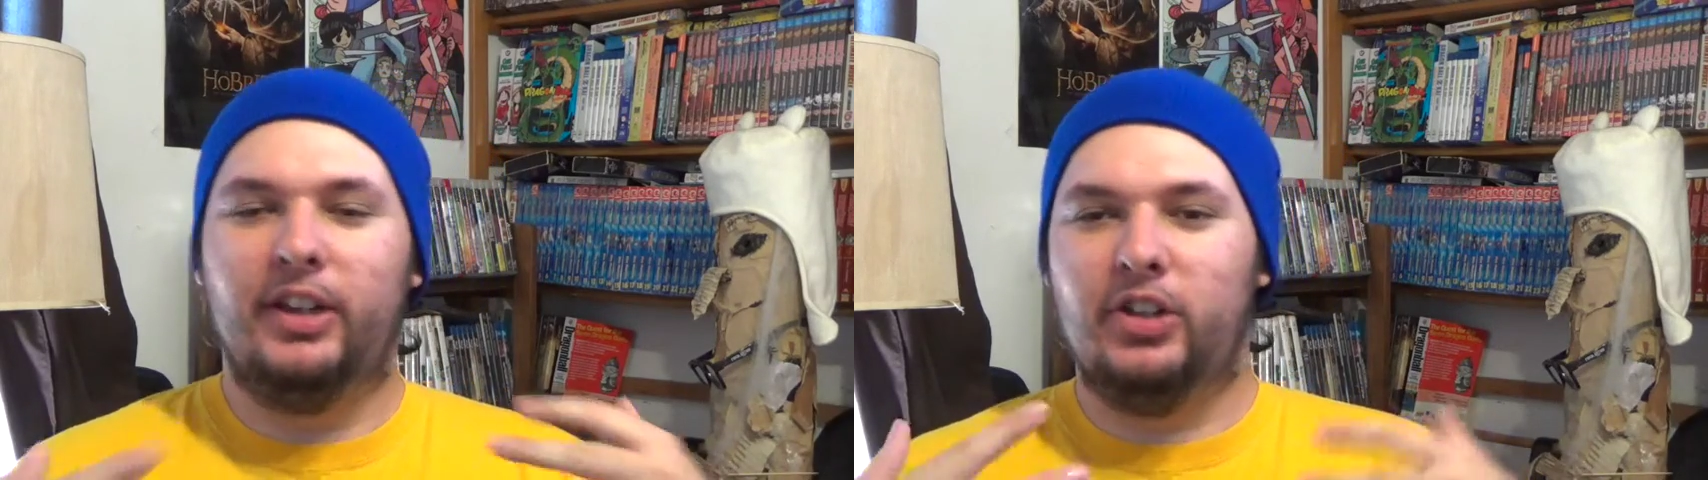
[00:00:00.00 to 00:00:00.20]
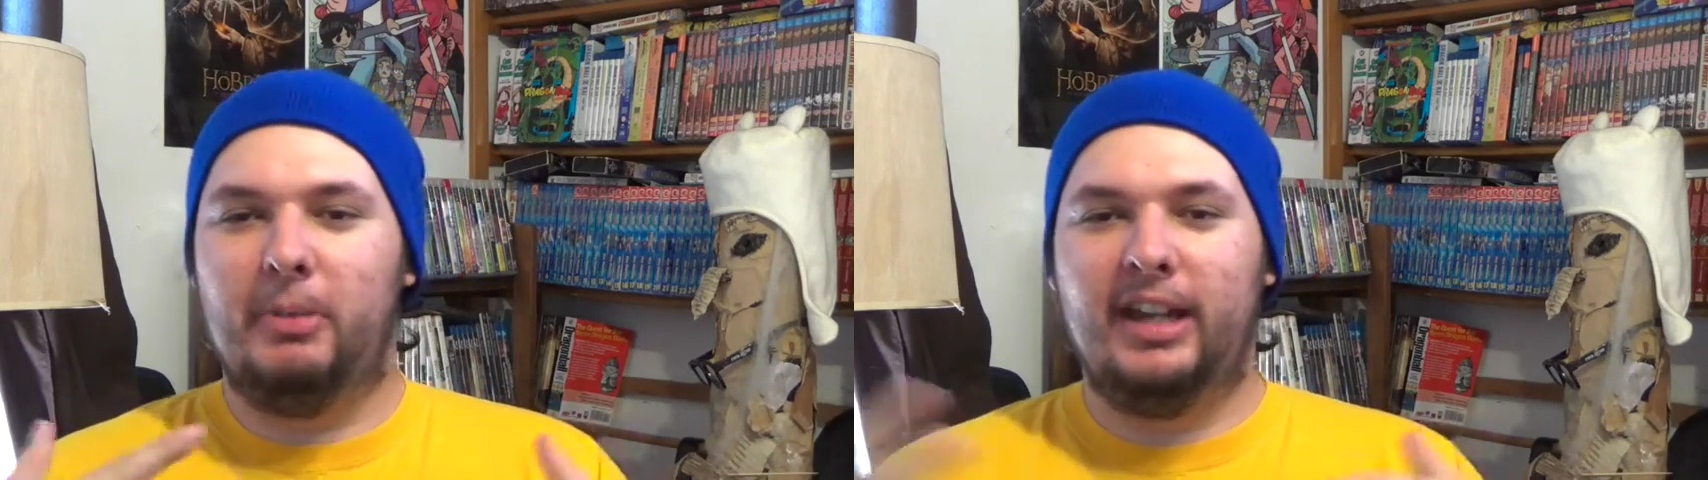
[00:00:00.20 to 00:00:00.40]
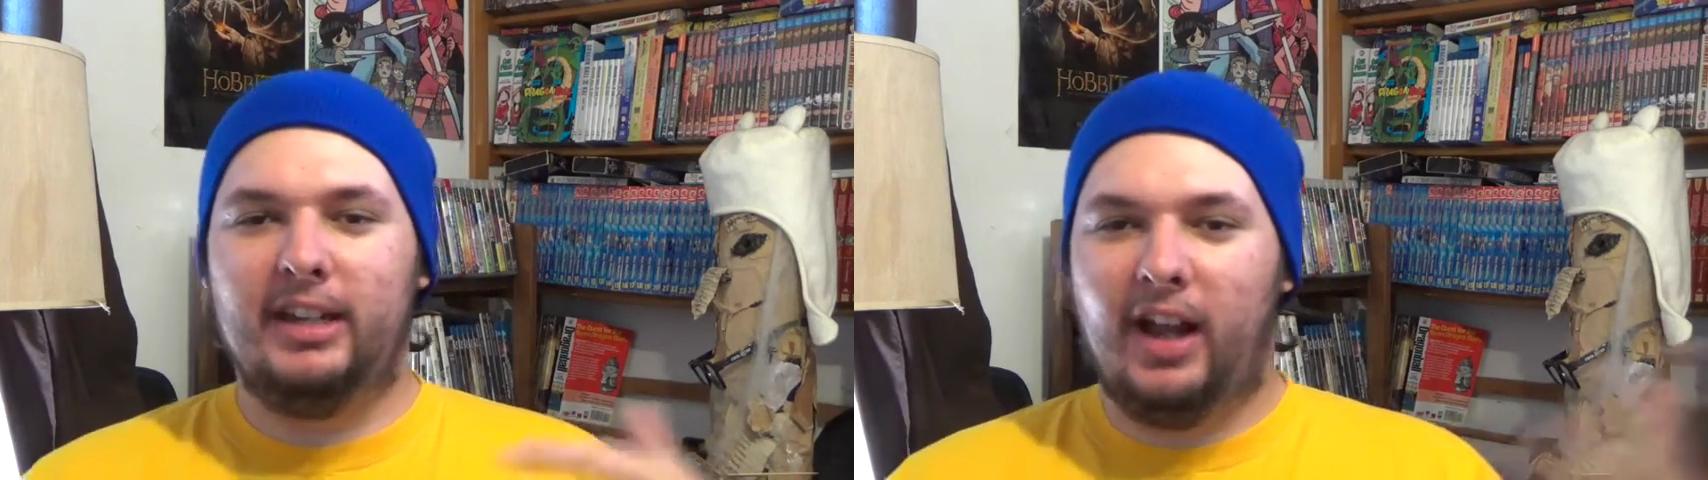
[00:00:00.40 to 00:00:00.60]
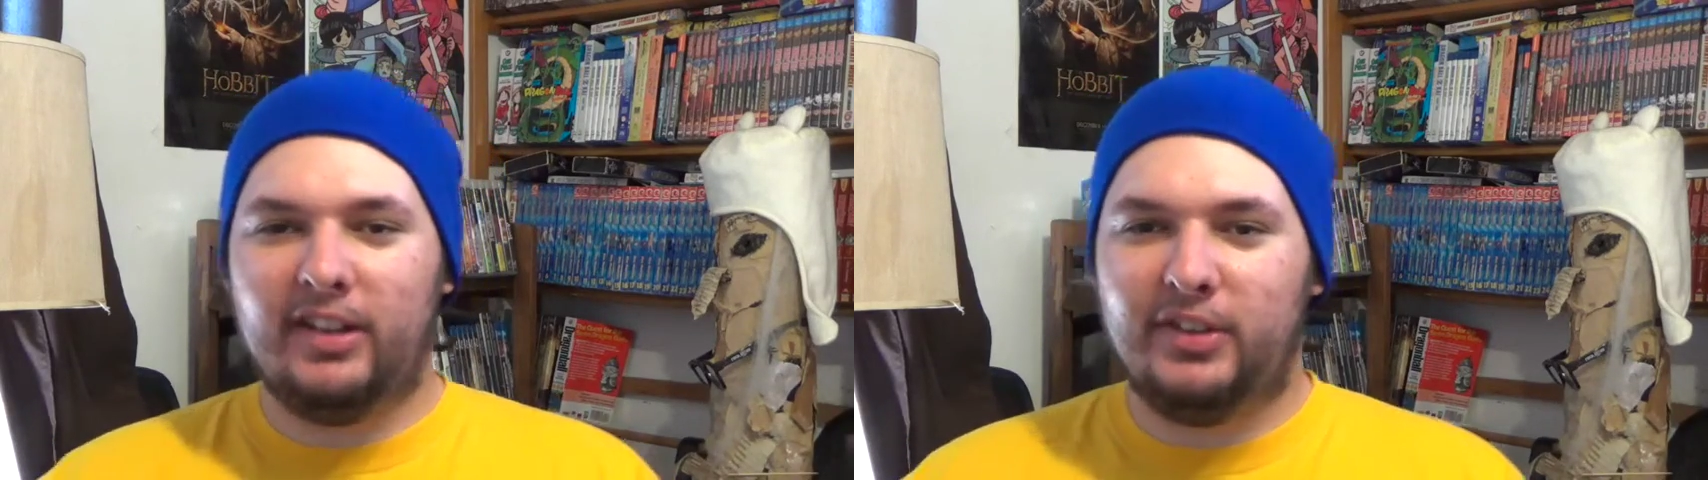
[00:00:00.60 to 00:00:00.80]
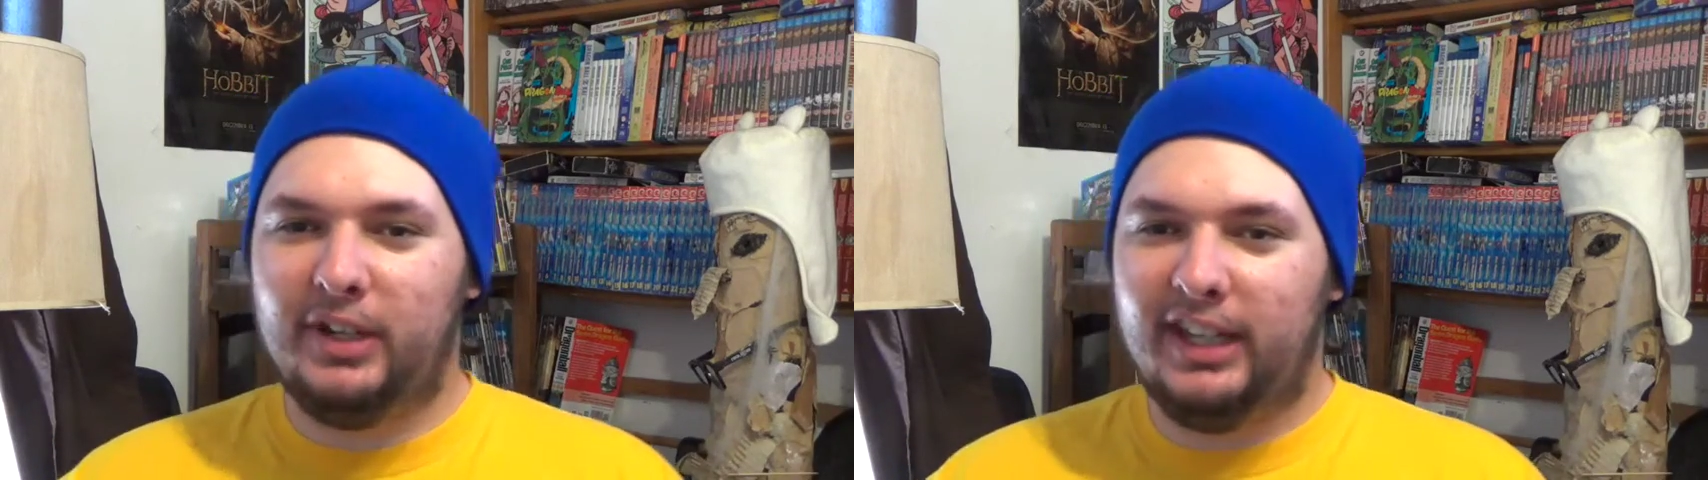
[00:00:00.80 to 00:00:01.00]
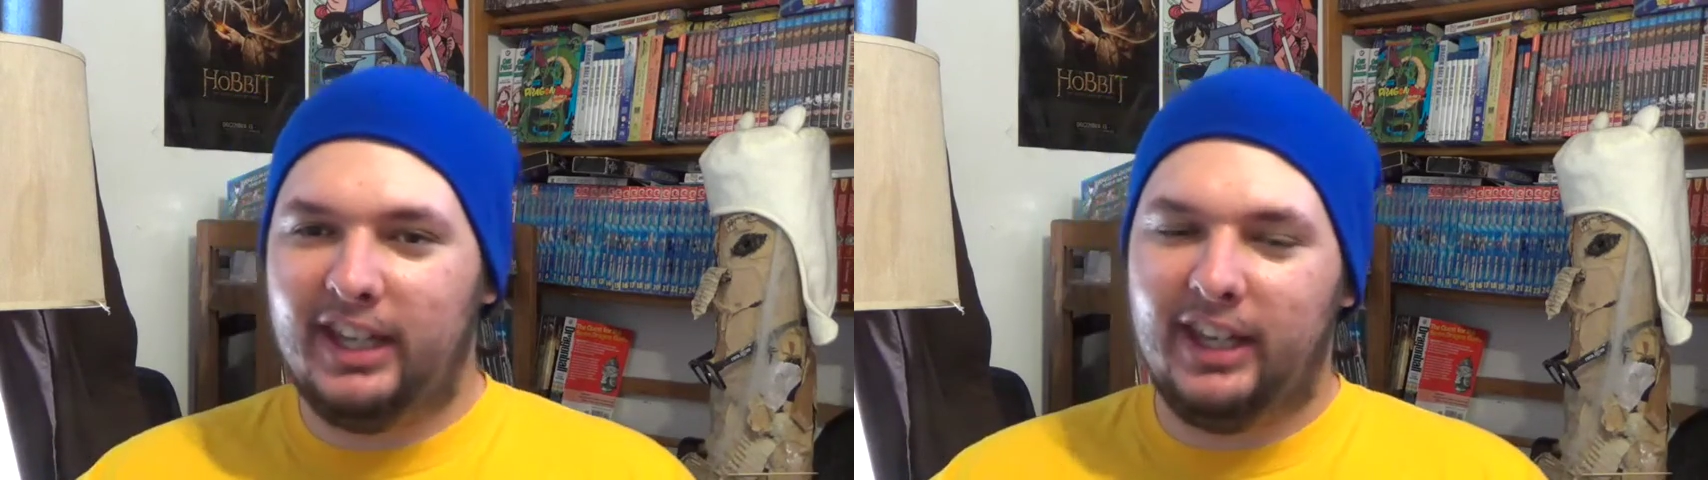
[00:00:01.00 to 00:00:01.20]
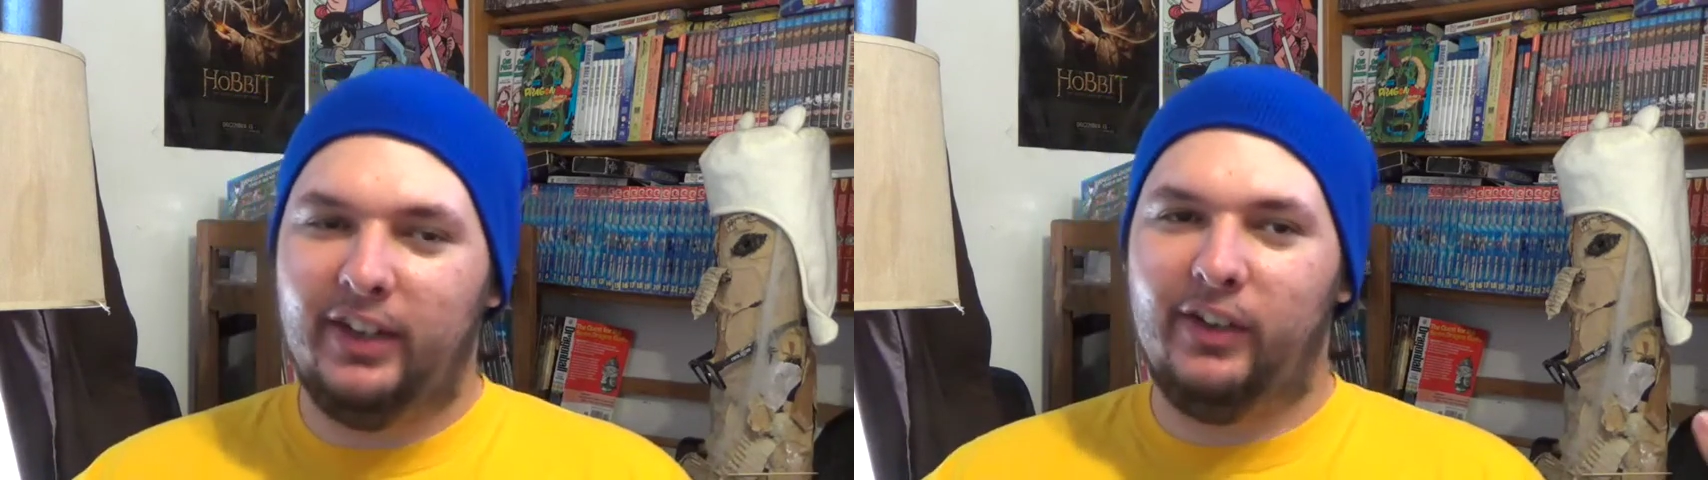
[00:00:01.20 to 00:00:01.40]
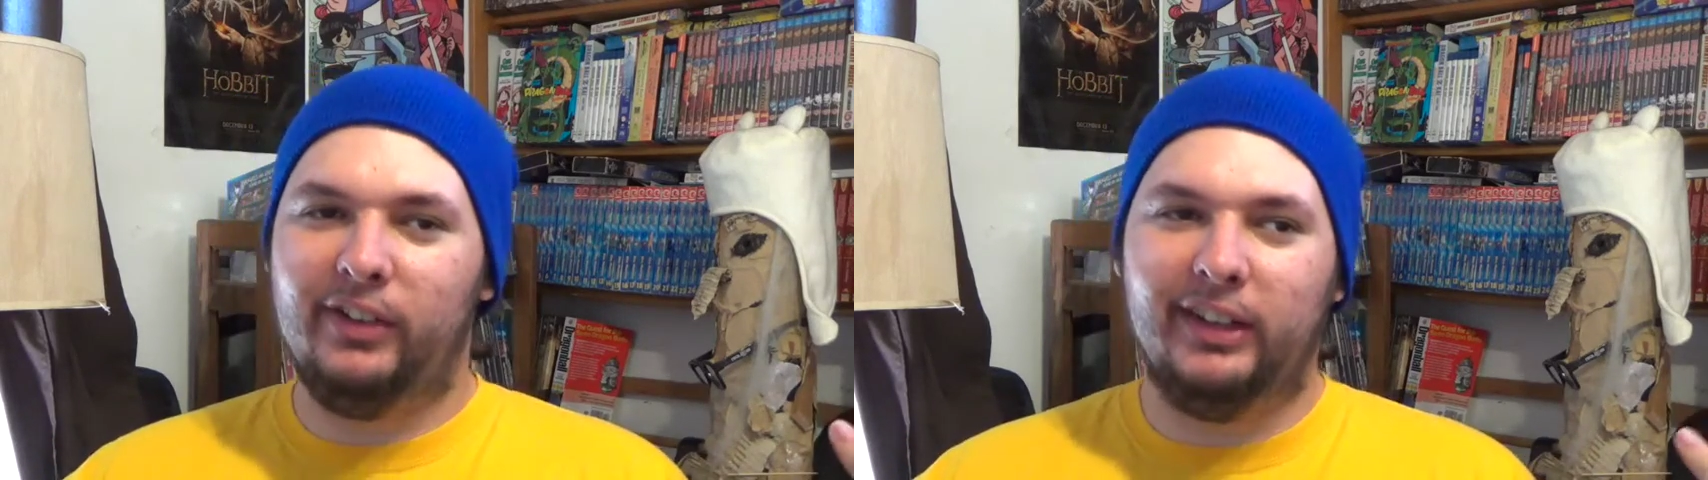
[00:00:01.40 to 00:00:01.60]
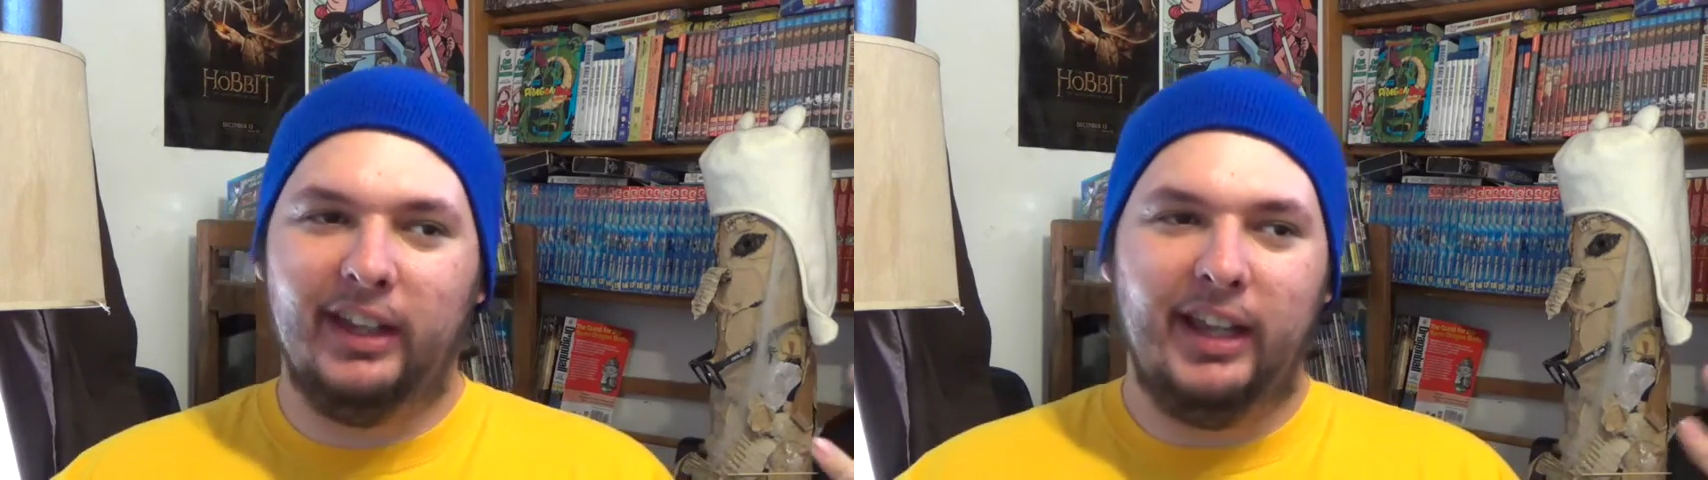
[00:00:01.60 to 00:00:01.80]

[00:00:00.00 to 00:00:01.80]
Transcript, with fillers: you made Natsu to get killed,